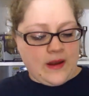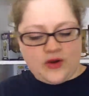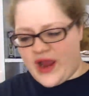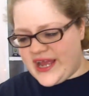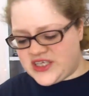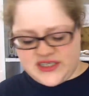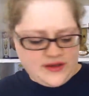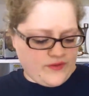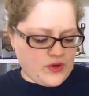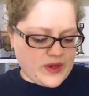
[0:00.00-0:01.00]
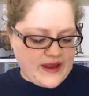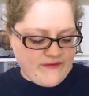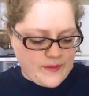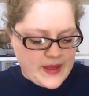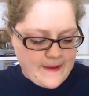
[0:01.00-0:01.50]
Grayish silver,
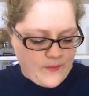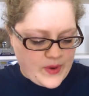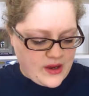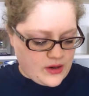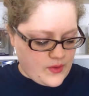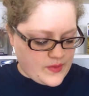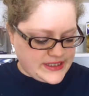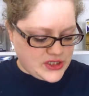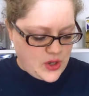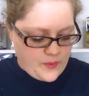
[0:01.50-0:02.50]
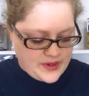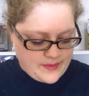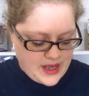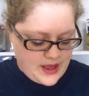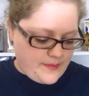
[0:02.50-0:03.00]
whatever. But we are going to open
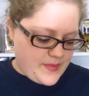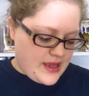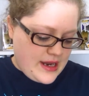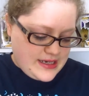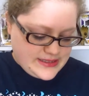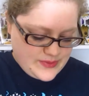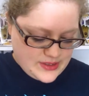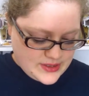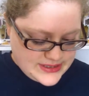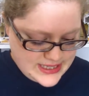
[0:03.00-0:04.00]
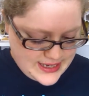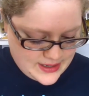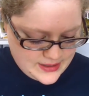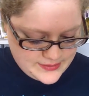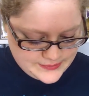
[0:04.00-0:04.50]
him up. It looks like.
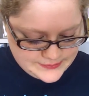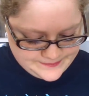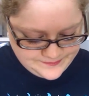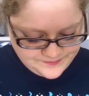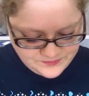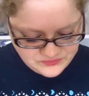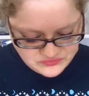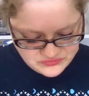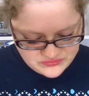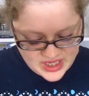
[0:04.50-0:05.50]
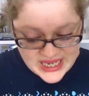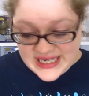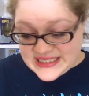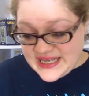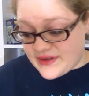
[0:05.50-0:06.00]
He
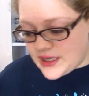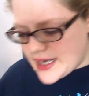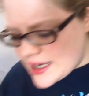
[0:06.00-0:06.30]
does have a gun.